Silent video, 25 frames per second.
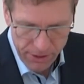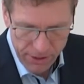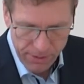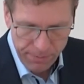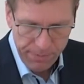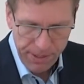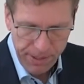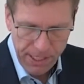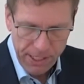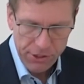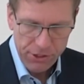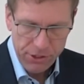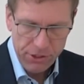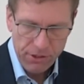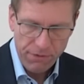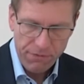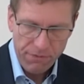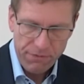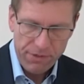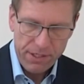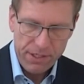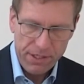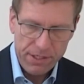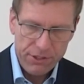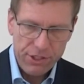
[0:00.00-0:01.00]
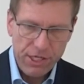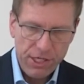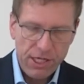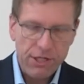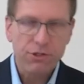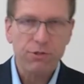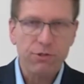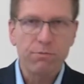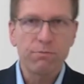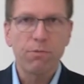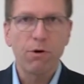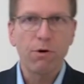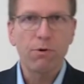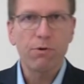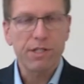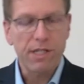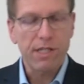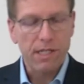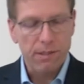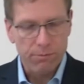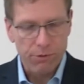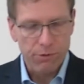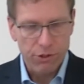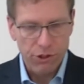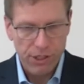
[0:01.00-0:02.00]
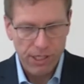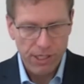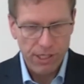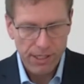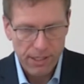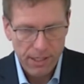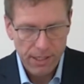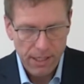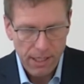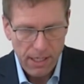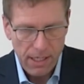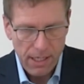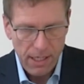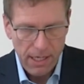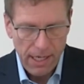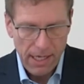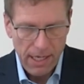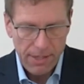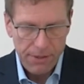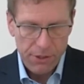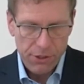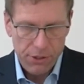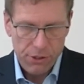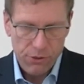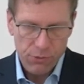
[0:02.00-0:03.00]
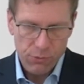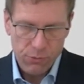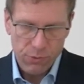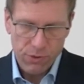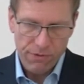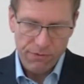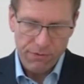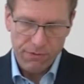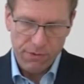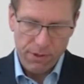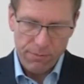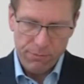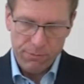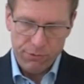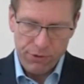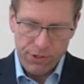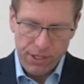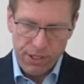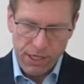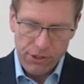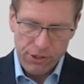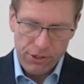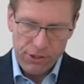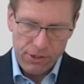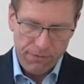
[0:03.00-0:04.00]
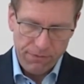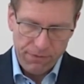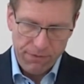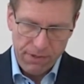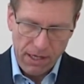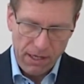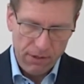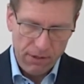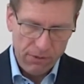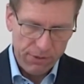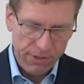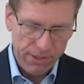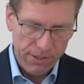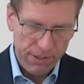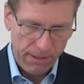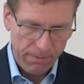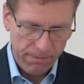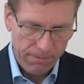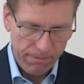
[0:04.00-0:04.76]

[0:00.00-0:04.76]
a picture of the injection molding machine and the tool for the production of the housing.